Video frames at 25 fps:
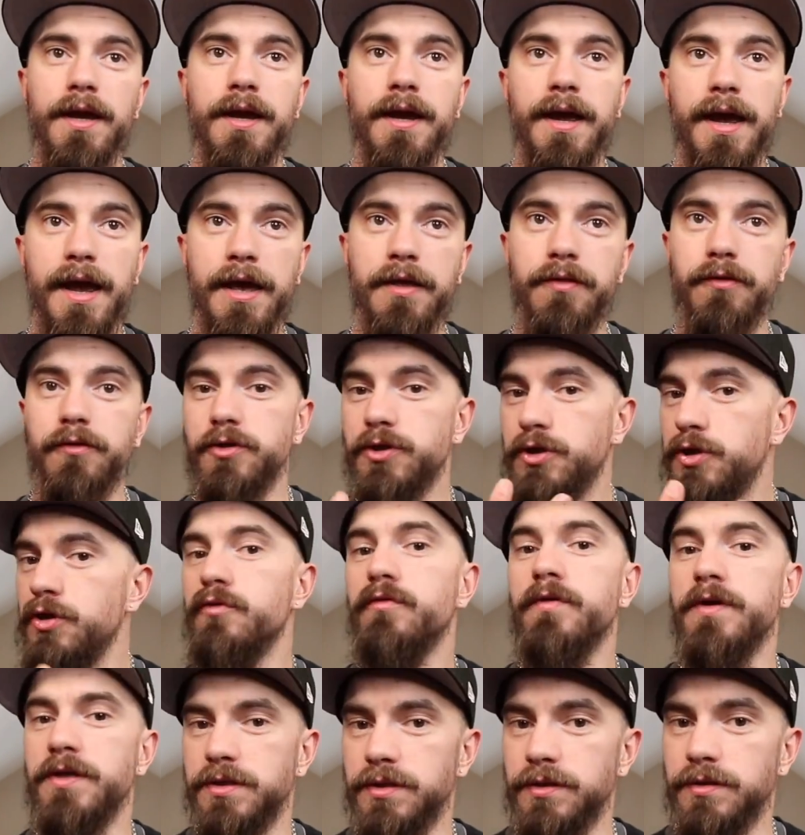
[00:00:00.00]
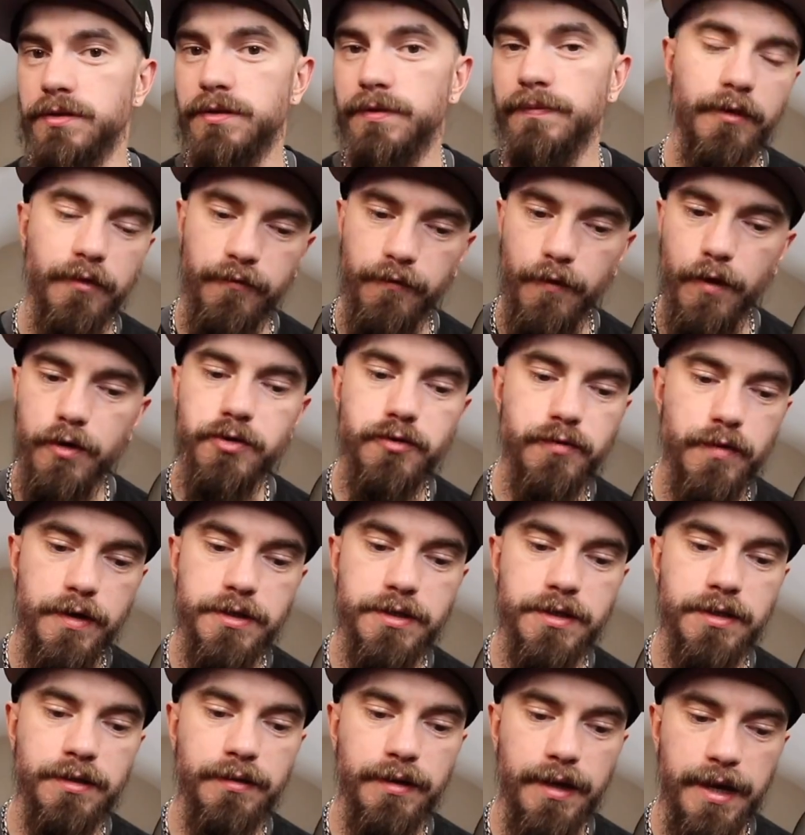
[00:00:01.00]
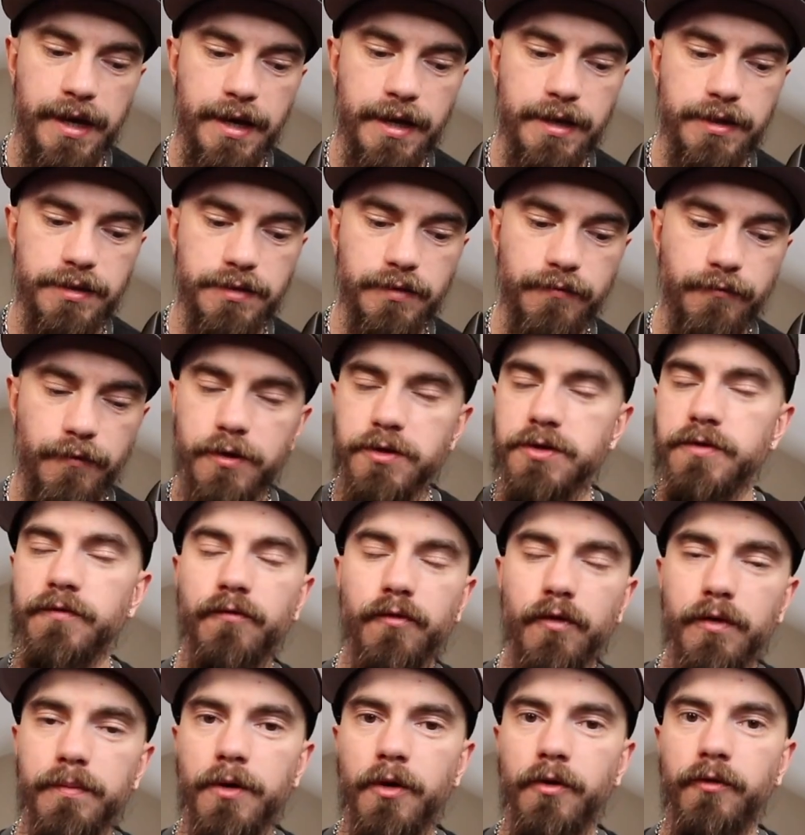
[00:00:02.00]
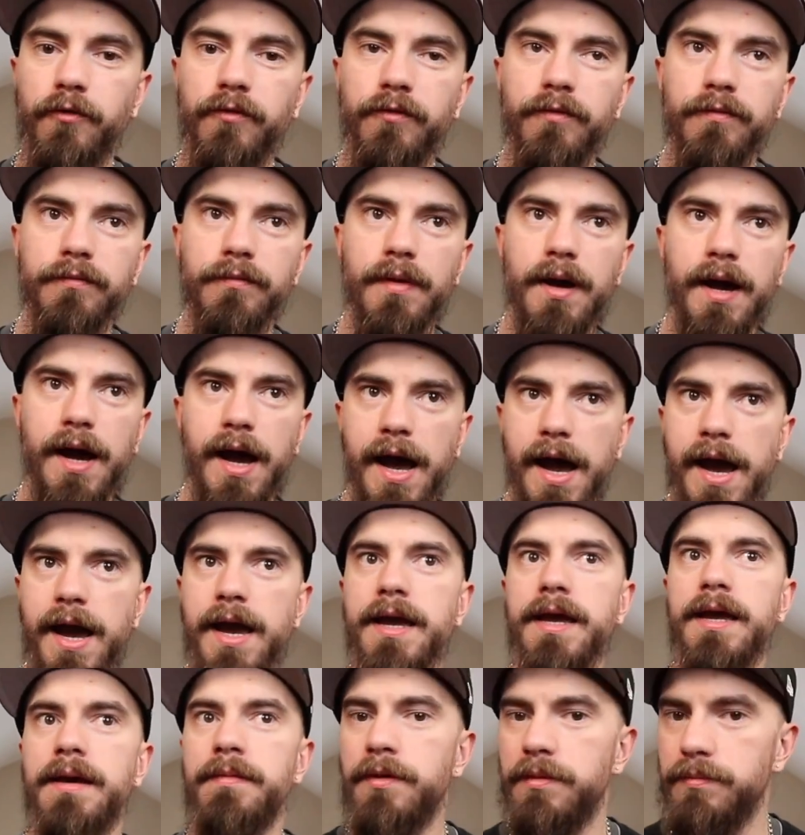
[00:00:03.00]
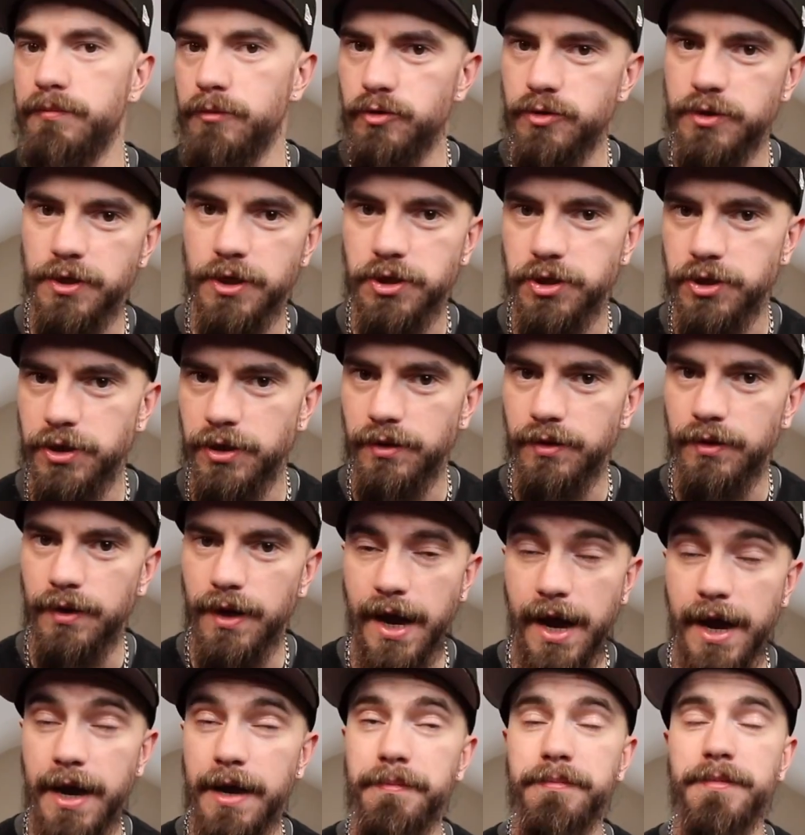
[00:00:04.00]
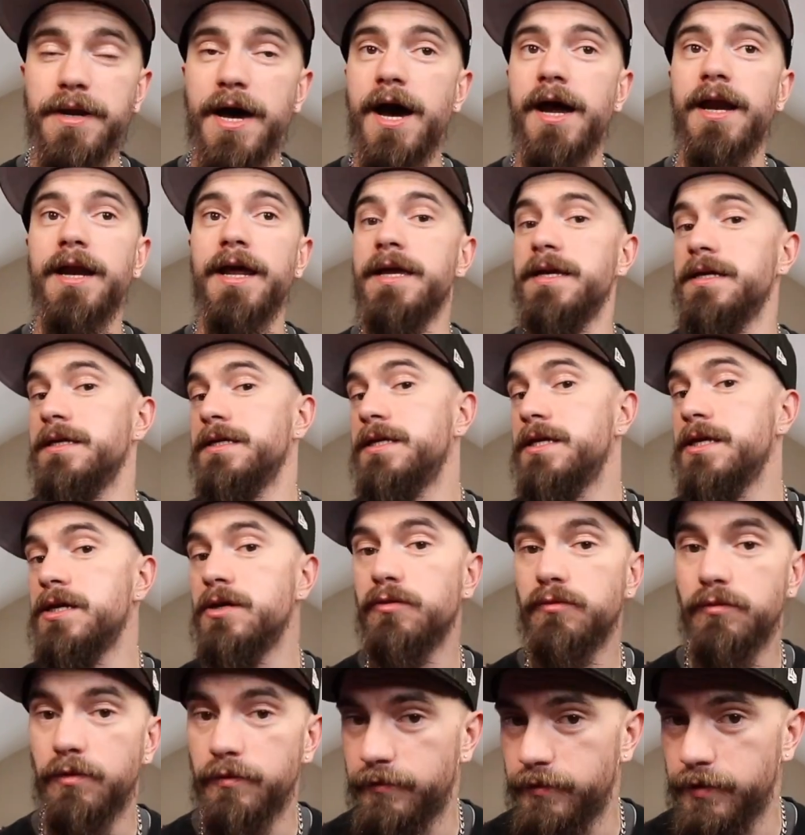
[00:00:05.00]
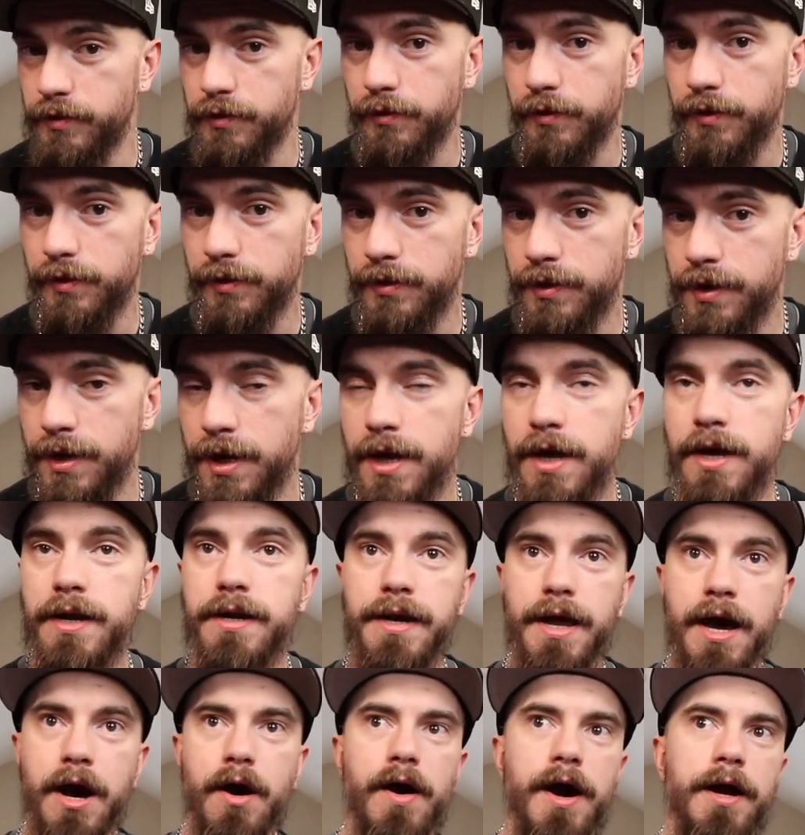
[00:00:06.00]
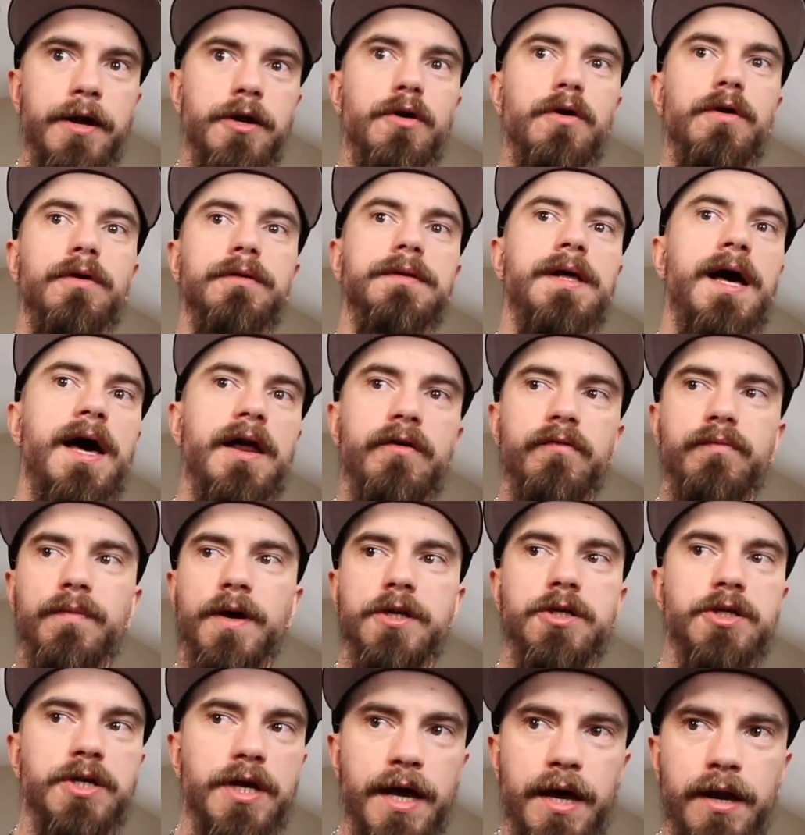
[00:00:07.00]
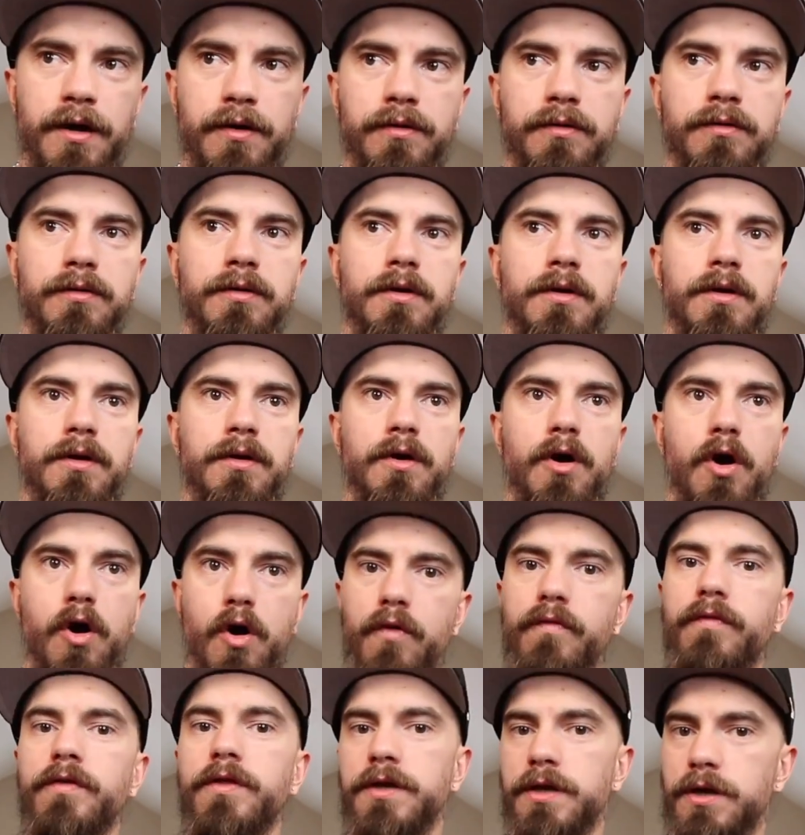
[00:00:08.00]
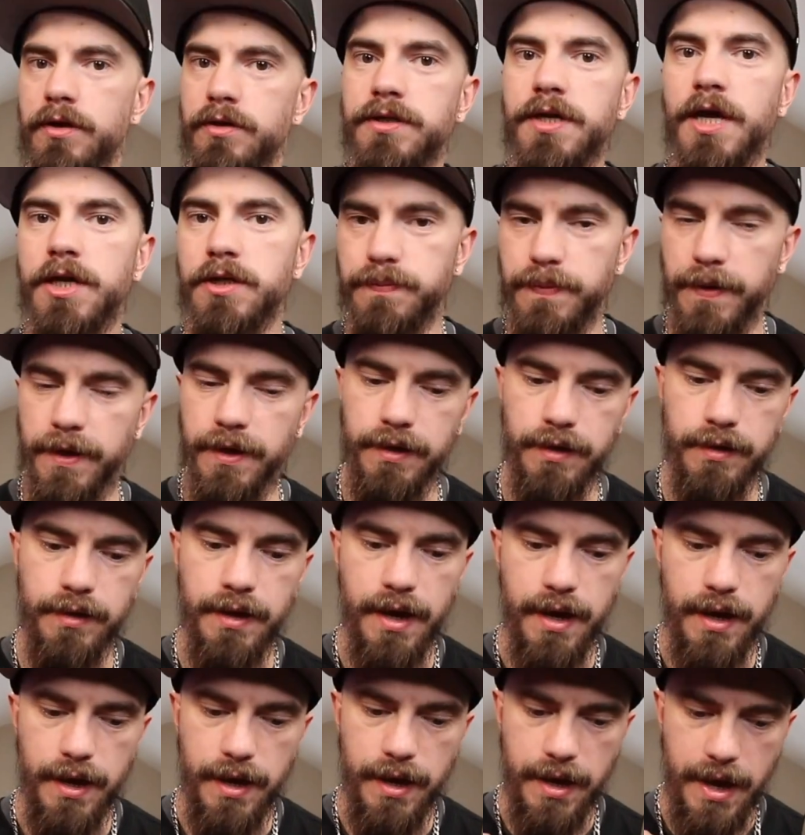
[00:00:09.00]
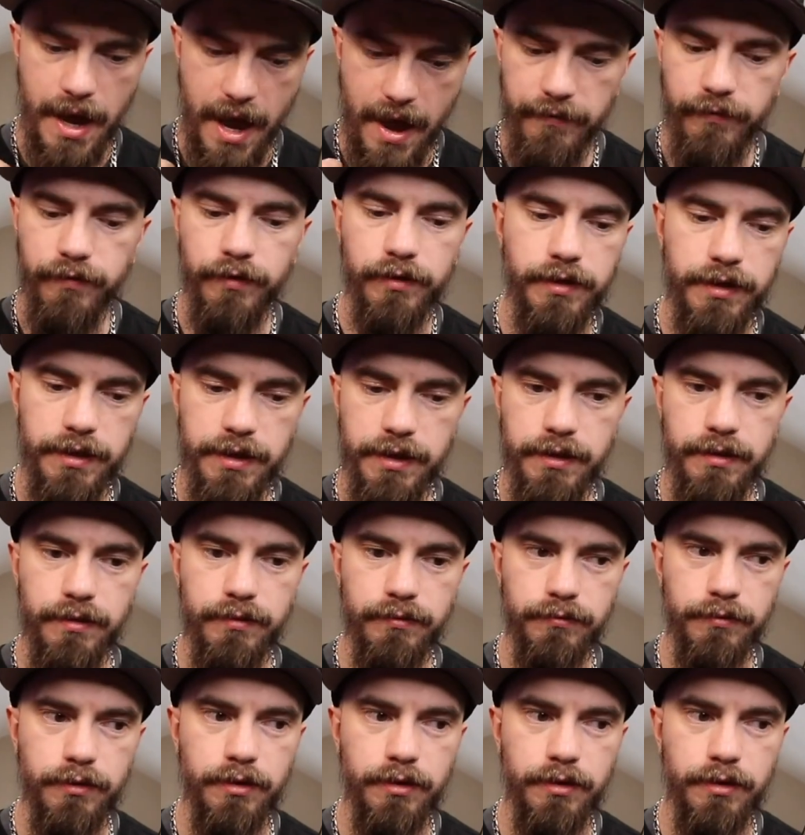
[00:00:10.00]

and there's 2 reasons. The first reason is, first and foremost, I am a musician. I am not a gear reviewer. Now, I know a lot of my channel over the years has been heavily,